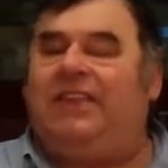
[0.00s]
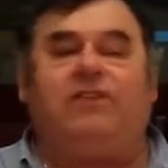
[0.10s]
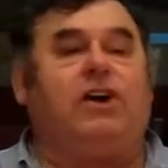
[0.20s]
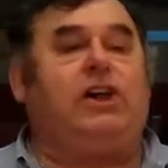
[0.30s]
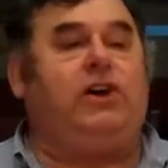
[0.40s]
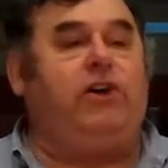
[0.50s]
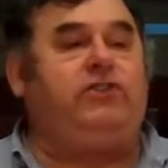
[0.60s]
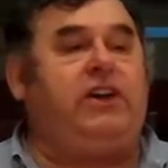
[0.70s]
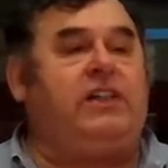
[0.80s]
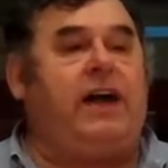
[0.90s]
They're a
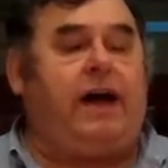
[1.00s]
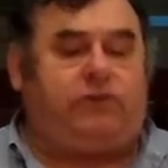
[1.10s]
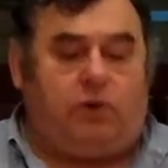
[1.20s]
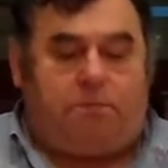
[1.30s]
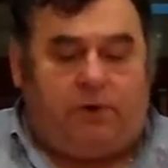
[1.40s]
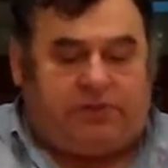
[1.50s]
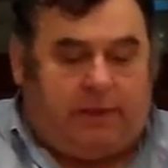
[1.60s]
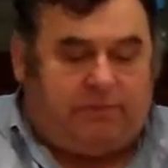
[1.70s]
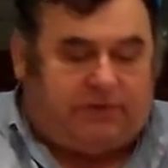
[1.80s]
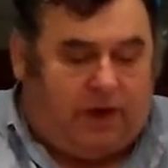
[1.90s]
clergy class who
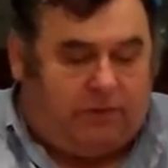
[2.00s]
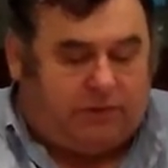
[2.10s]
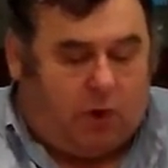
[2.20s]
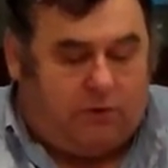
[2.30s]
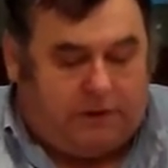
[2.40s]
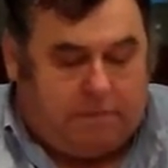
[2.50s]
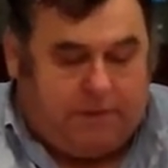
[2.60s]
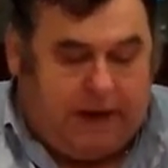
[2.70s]
put themselves over the